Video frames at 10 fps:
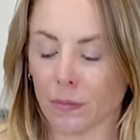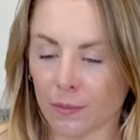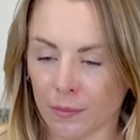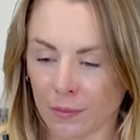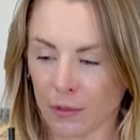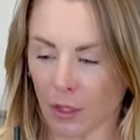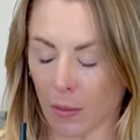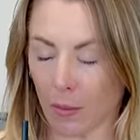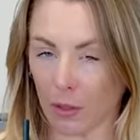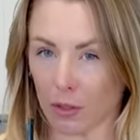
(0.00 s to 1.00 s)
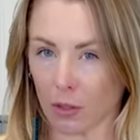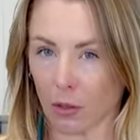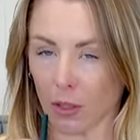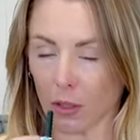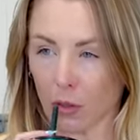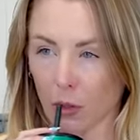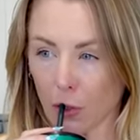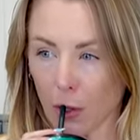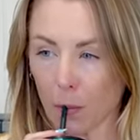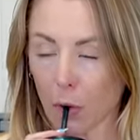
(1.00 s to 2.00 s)
Sorry, I'm about to choke on a cocoa
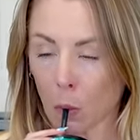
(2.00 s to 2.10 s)
nib.